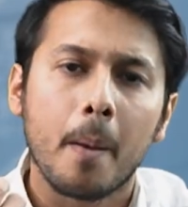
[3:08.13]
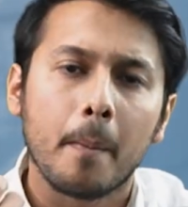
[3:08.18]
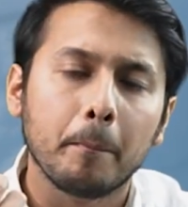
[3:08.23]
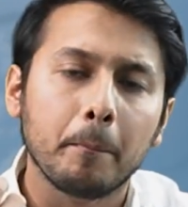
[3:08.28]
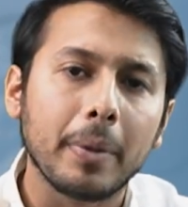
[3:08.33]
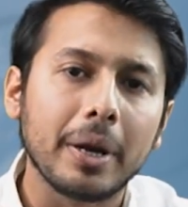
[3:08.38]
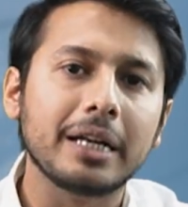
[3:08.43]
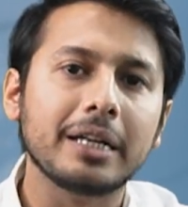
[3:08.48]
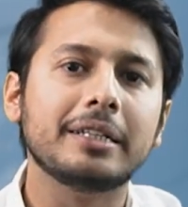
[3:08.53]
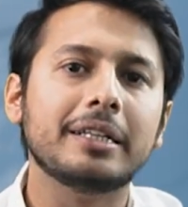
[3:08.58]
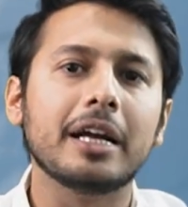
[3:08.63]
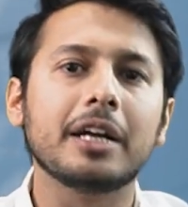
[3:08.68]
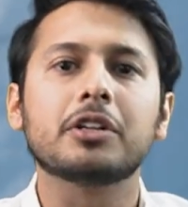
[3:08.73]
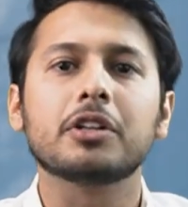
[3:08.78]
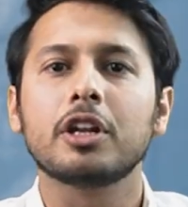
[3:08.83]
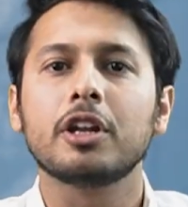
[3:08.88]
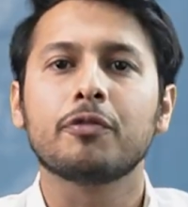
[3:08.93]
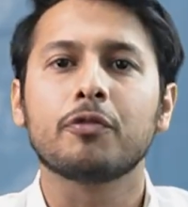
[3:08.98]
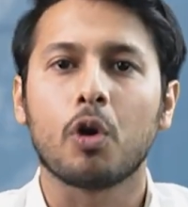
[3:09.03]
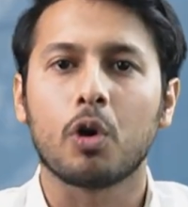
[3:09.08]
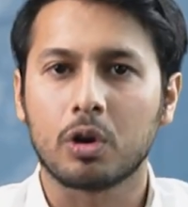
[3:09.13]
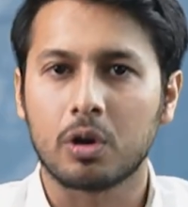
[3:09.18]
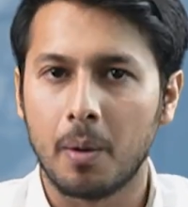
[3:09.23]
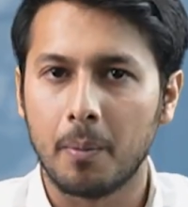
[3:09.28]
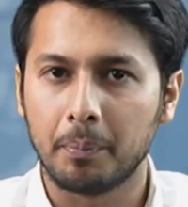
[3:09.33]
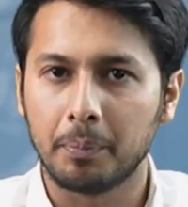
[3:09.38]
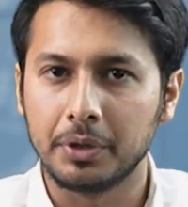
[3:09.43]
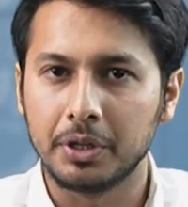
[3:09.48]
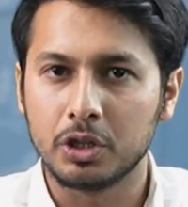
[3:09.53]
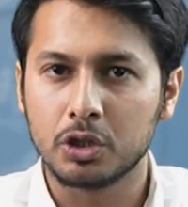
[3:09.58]
mandatory for
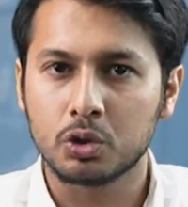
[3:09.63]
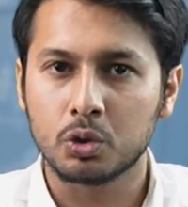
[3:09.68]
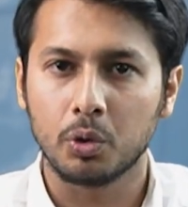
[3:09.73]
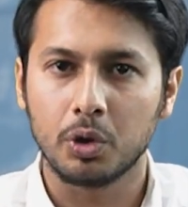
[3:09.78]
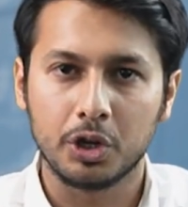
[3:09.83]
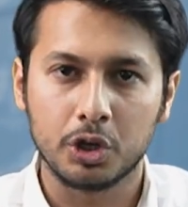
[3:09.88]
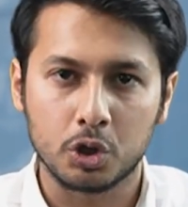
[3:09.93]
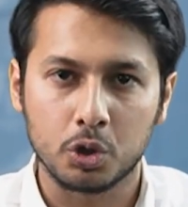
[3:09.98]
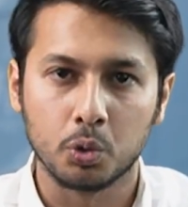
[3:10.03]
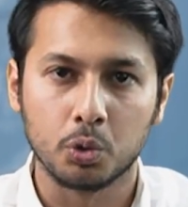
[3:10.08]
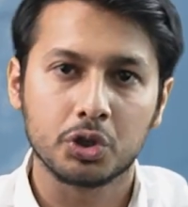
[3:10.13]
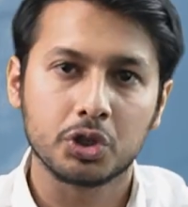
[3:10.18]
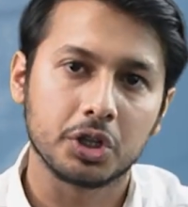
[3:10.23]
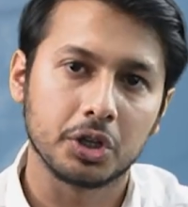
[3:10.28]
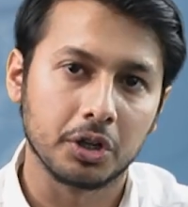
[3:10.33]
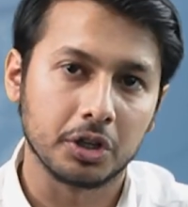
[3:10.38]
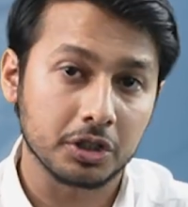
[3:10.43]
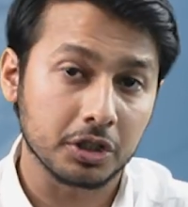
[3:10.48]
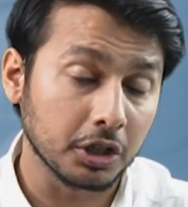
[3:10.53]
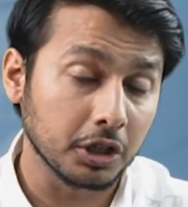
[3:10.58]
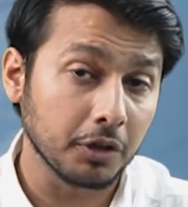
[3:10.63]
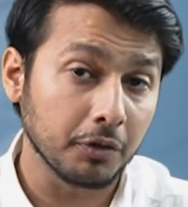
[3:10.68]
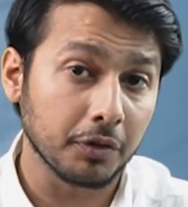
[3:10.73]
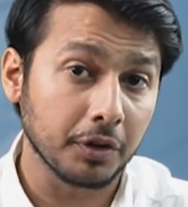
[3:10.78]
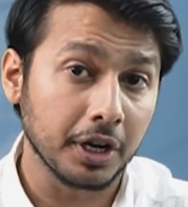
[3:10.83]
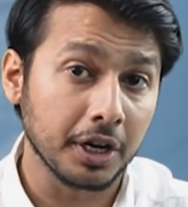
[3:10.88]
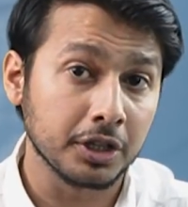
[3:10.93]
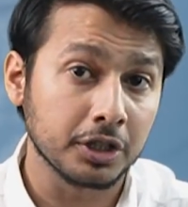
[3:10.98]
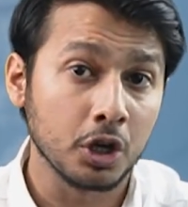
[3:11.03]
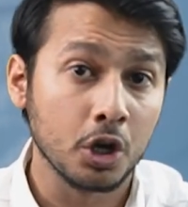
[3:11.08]
companies to issue share
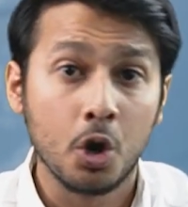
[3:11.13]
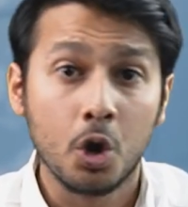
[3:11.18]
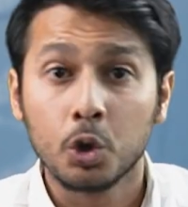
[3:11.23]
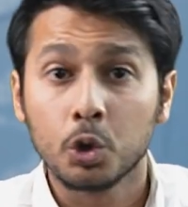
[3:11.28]
certificates